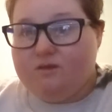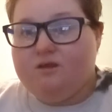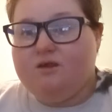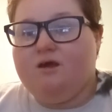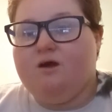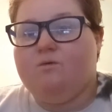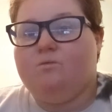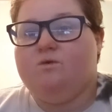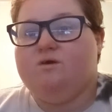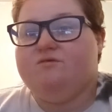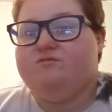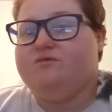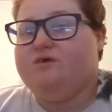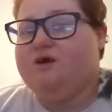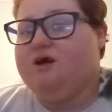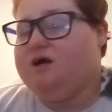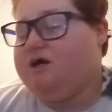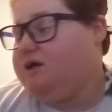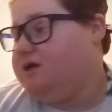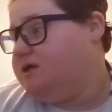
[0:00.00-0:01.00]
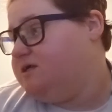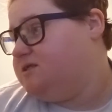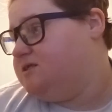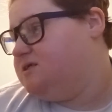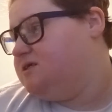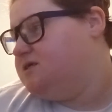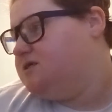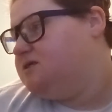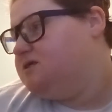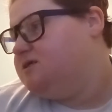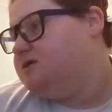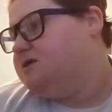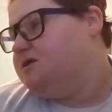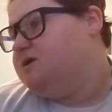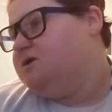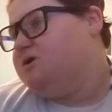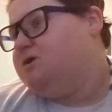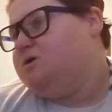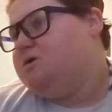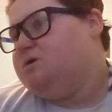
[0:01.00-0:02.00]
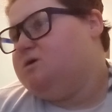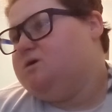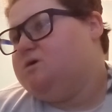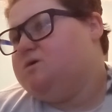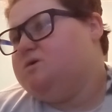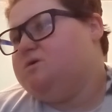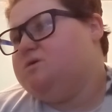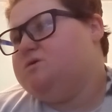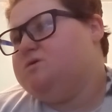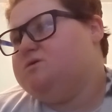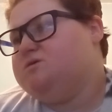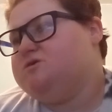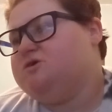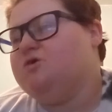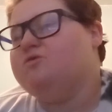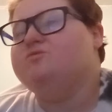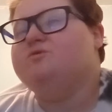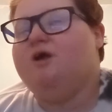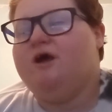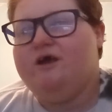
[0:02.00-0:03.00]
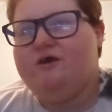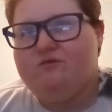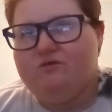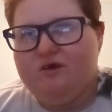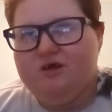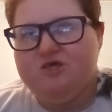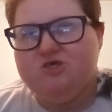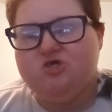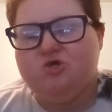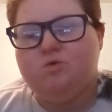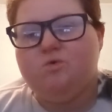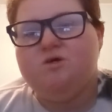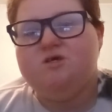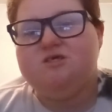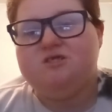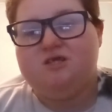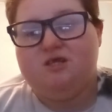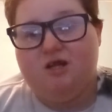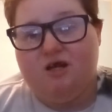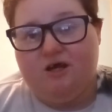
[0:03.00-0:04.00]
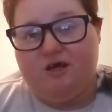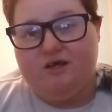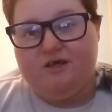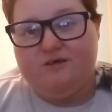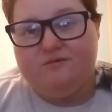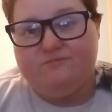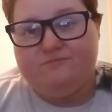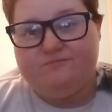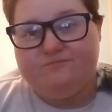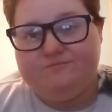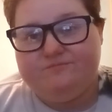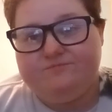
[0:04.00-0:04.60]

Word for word: Yeah, we've got. So, Night Ranger was tonight,